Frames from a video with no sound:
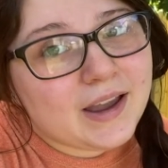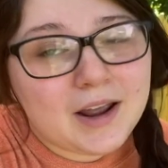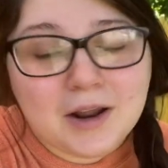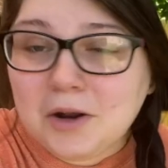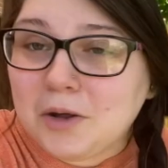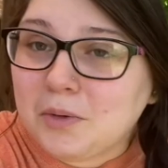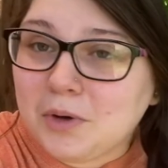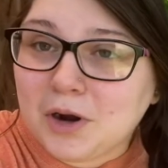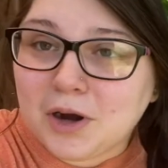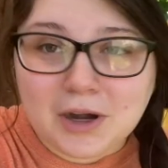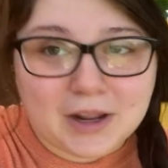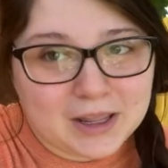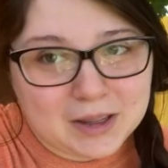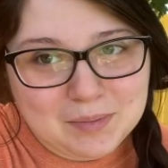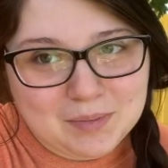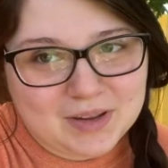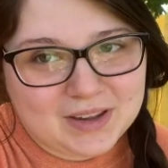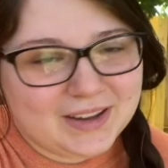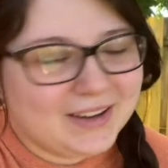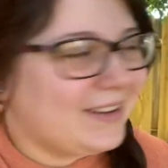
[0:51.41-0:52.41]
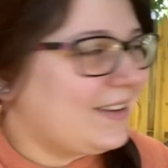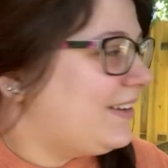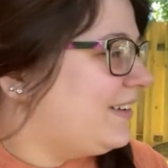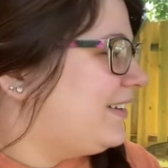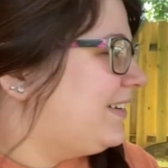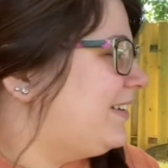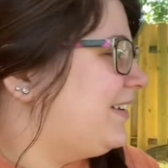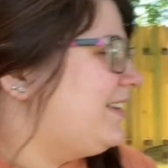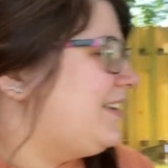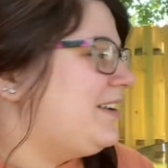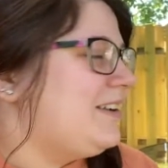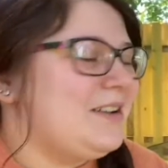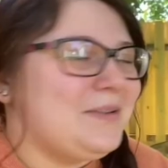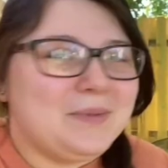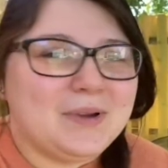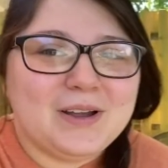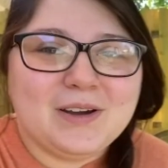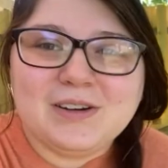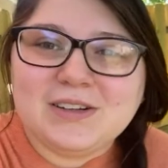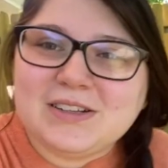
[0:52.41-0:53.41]
I don't want her to get big,
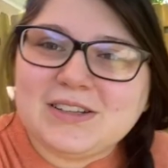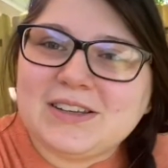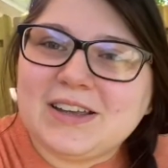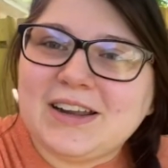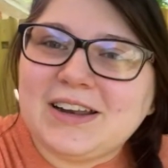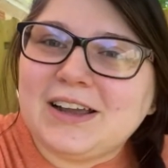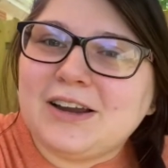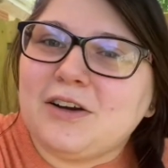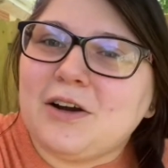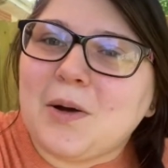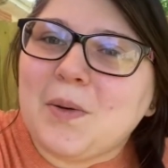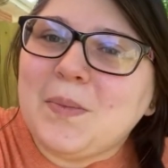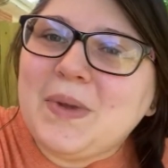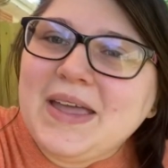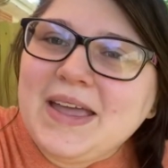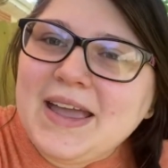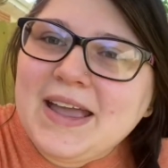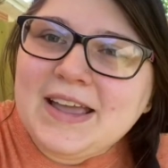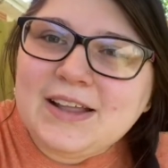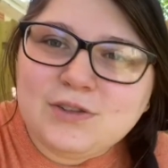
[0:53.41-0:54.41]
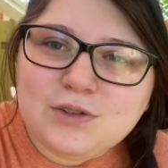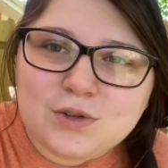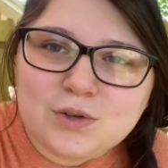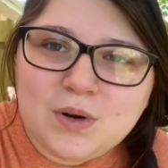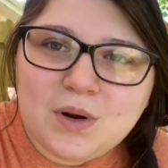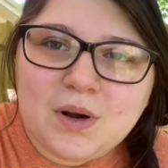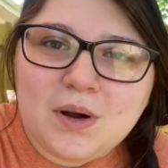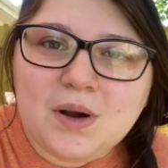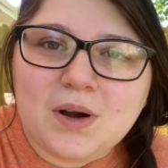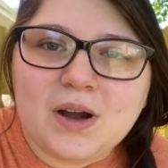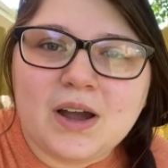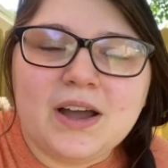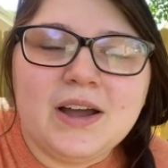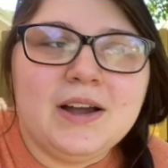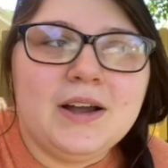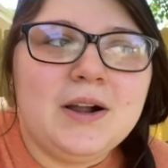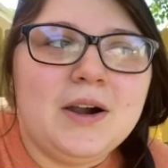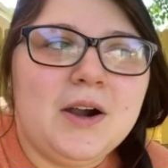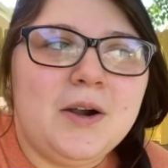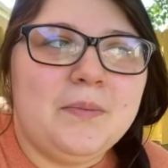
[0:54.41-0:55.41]
but hers is gonna grow big and strong,
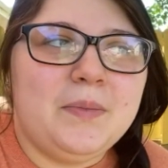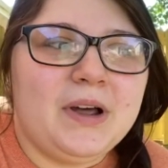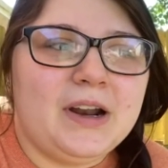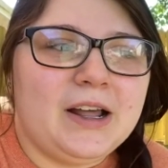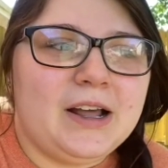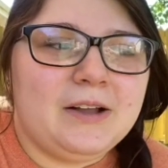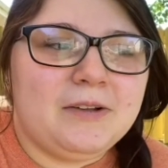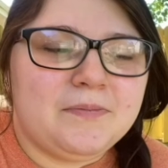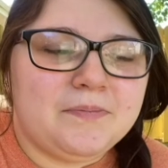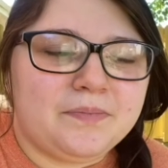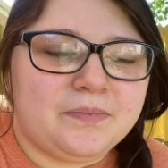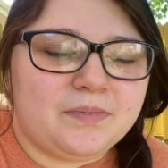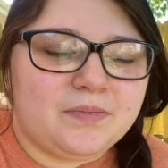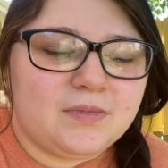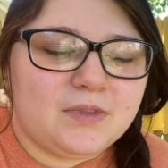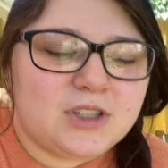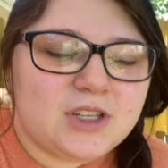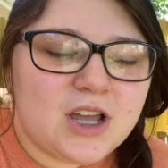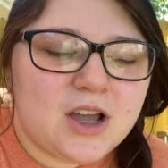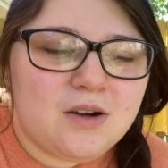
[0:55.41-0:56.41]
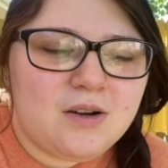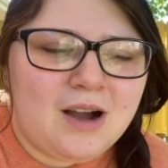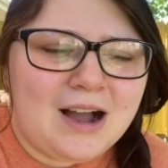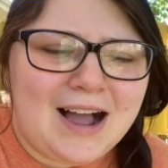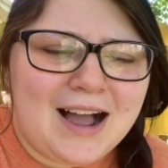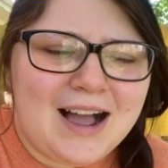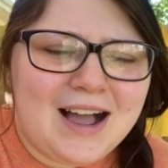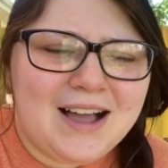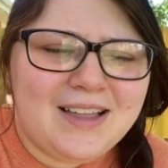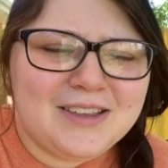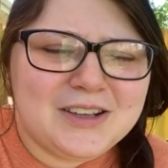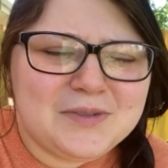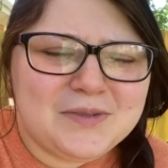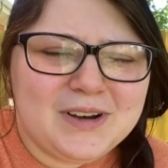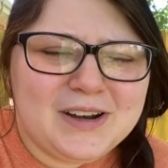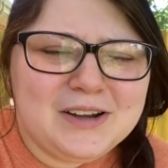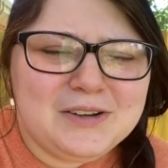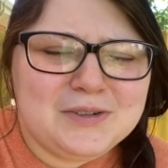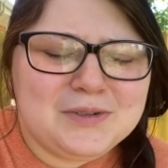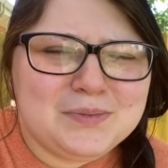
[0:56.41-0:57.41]
but um, so this
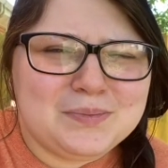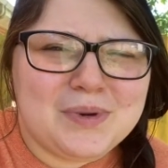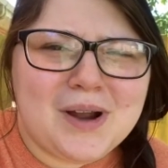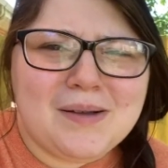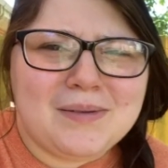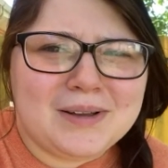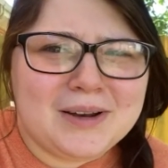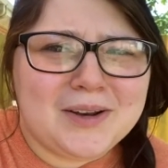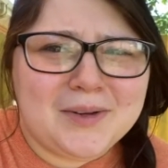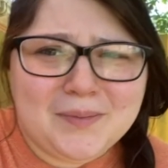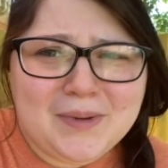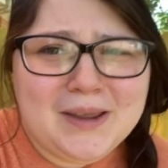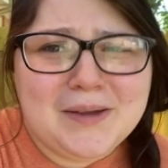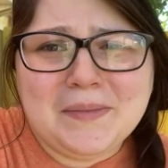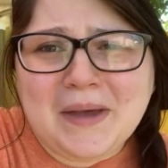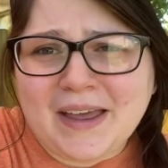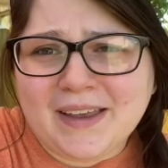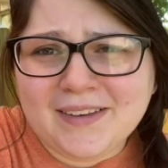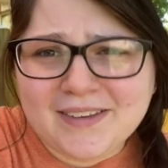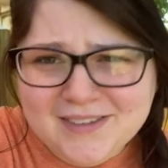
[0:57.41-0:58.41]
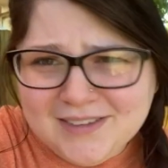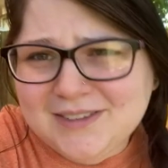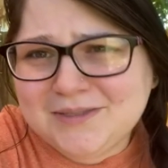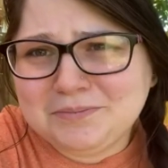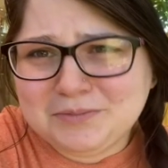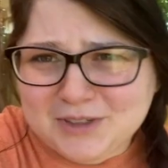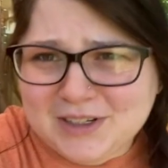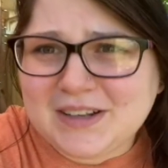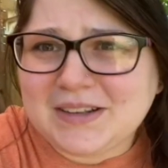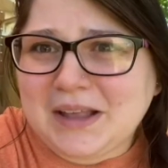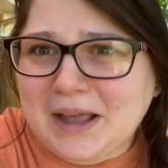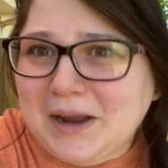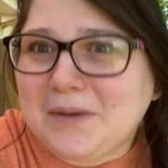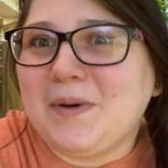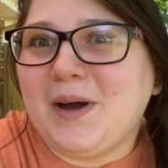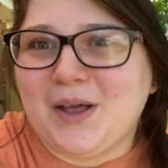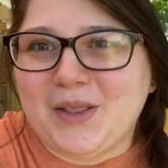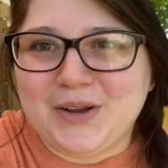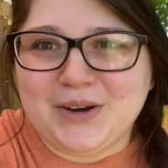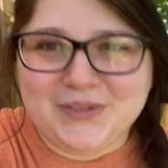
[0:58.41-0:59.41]
video is probably gonna be a mess, just like
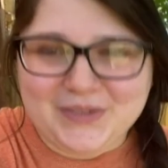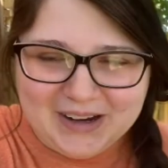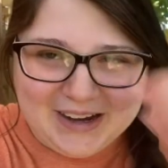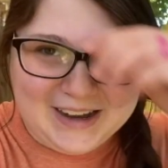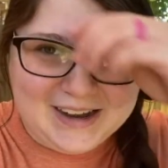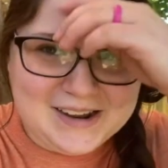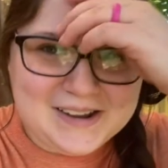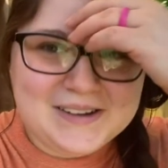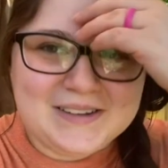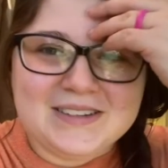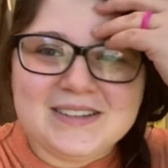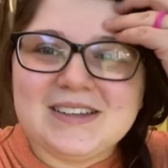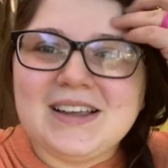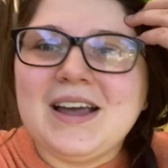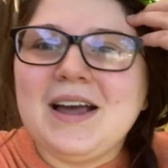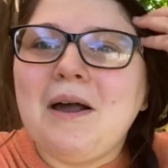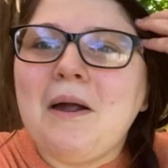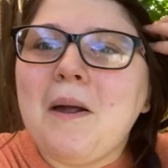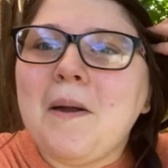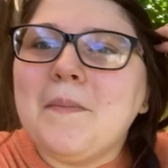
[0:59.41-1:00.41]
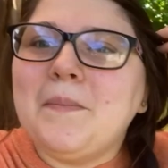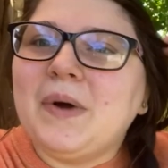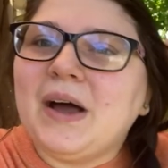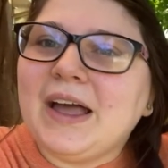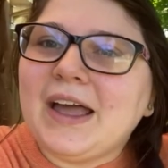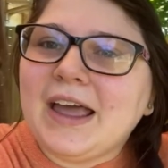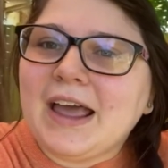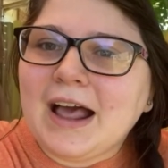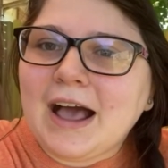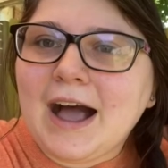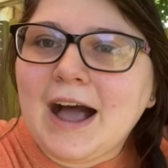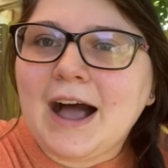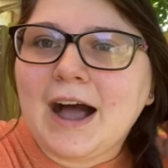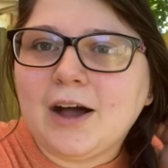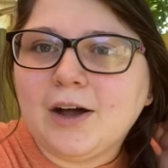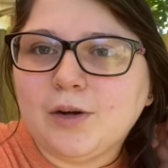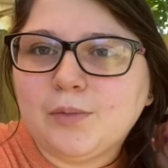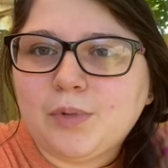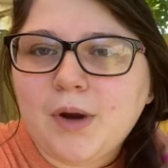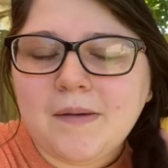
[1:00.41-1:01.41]
my other videos, but
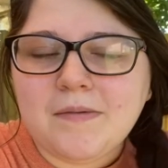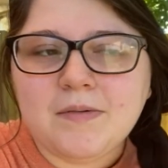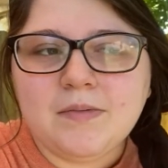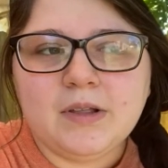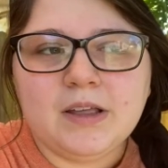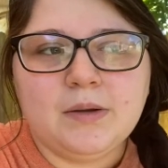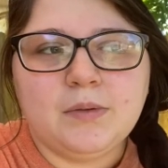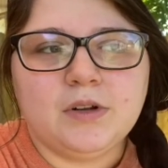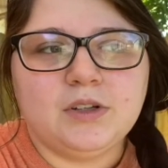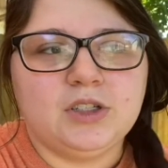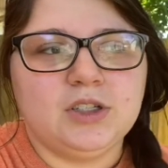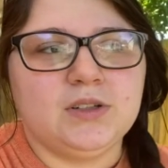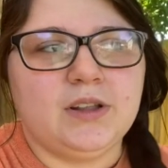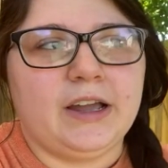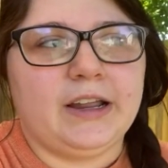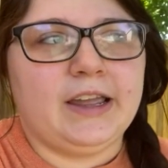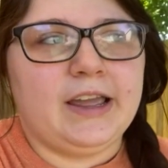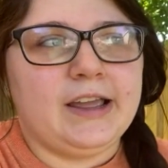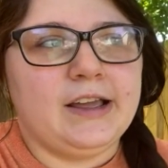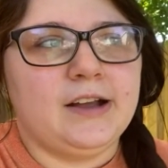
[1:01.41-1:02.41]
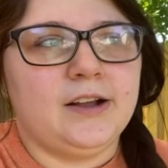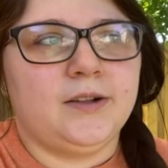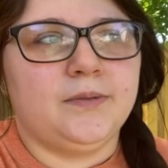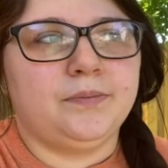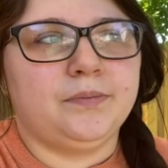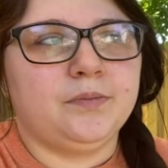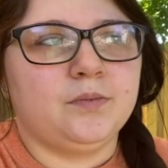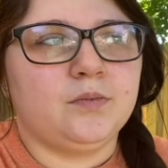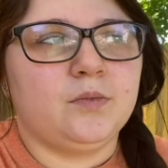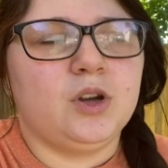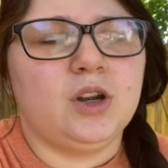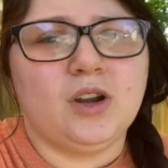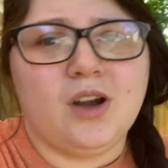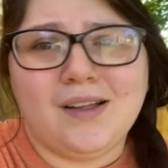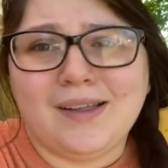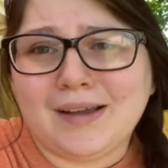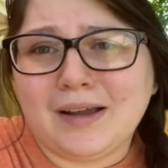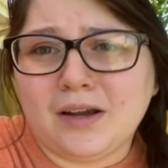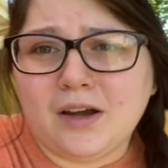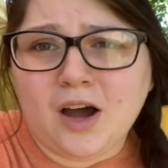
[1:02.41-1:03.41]
I'll probably will do like a, um, what do you
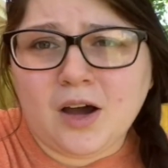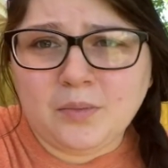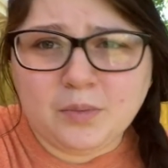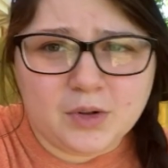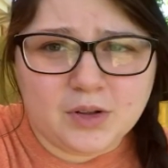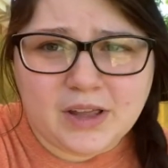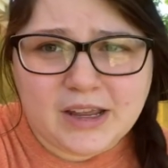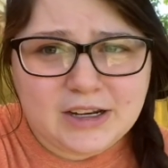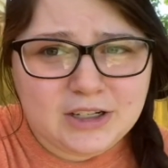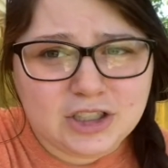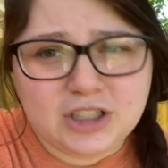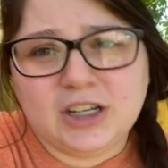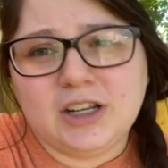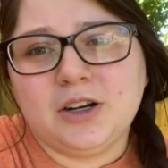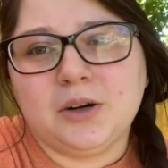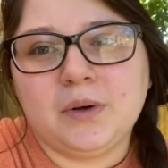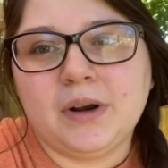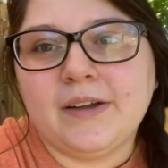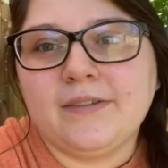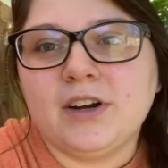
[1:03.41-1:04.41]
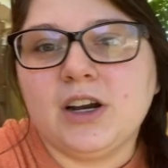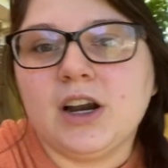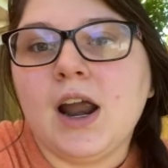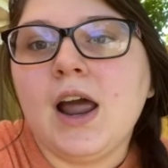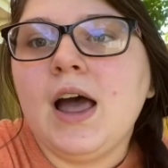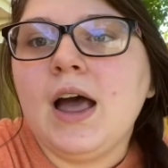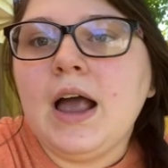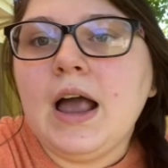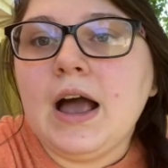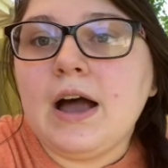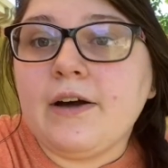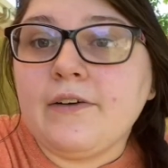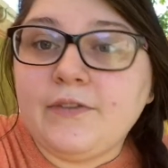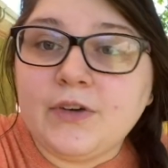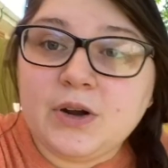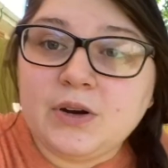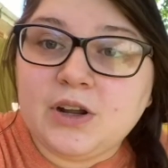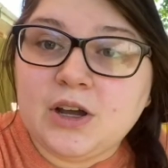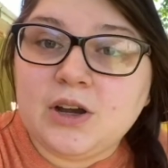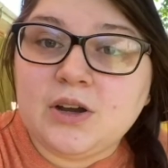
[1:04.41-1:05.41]
call it, like a compilation or whatever of
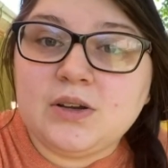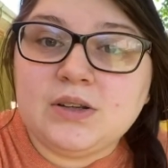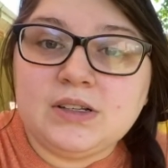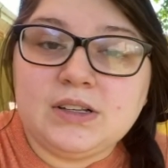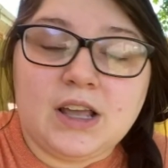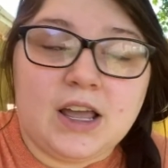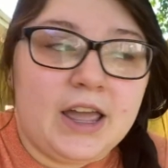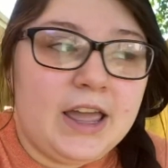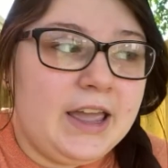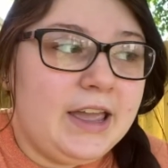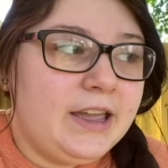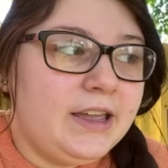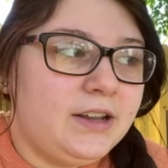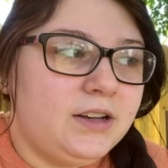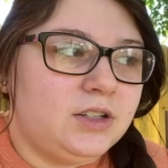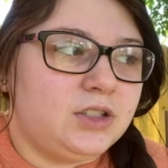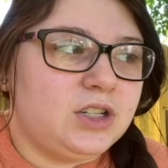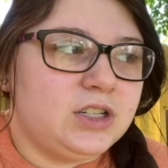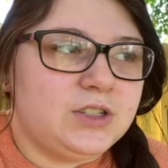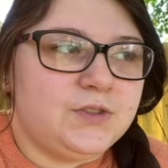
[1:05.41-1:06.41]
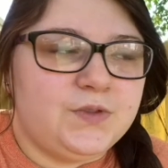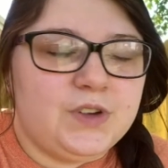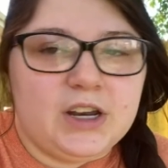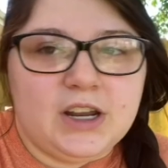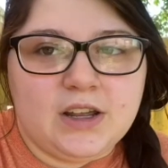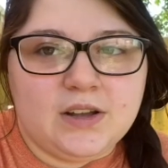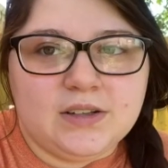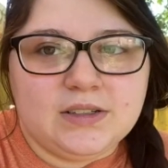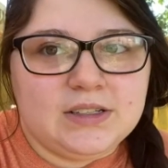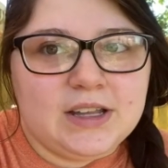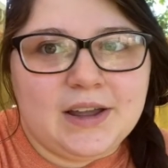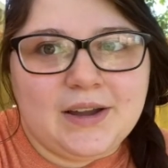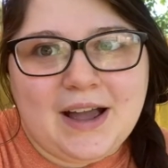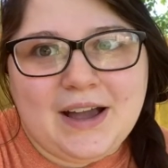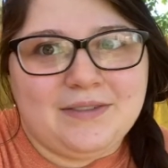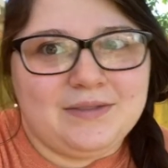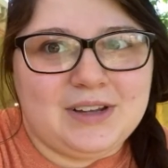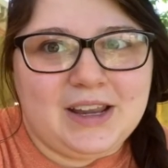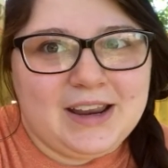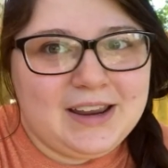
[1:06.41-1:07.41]
photos and just videos that
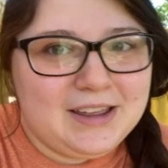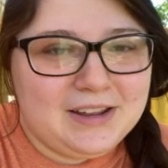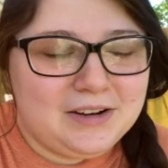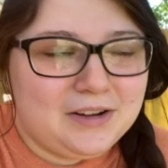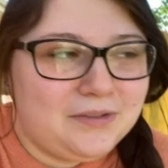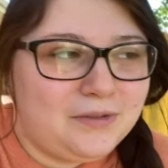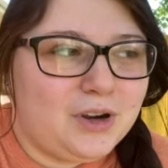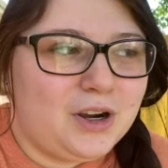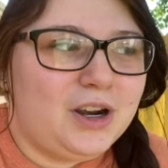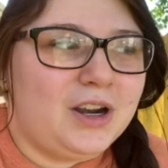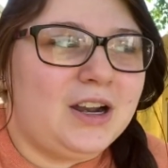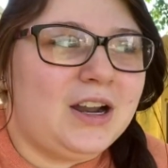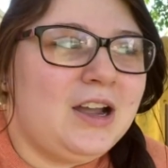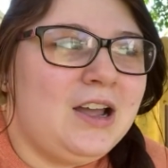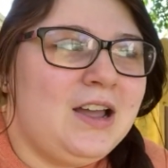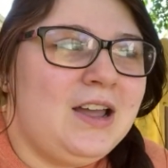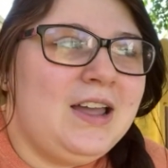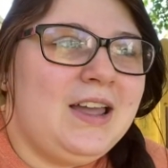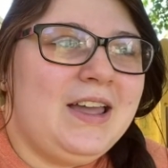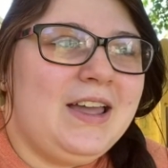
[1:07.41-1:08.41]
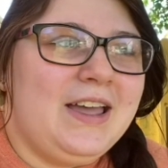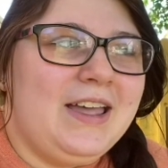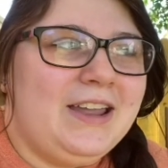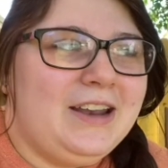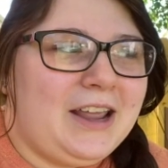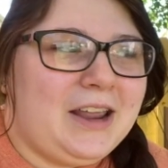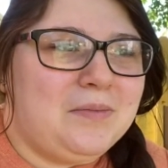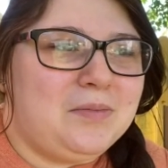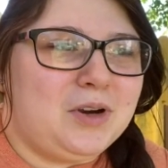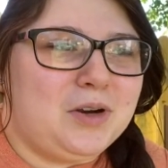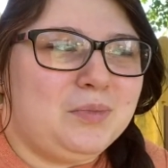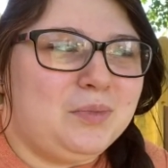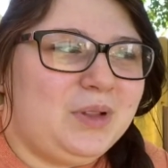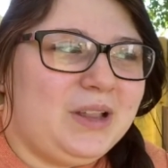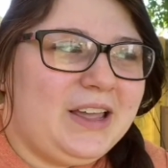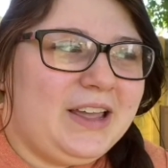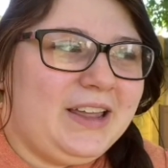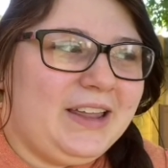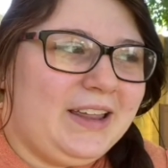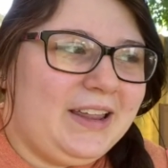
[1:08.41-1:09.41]
I've taken of her and Abram
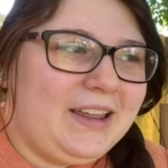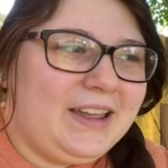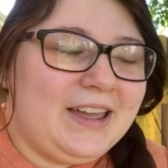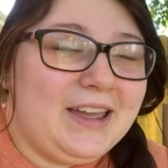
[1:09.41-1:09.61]
playing.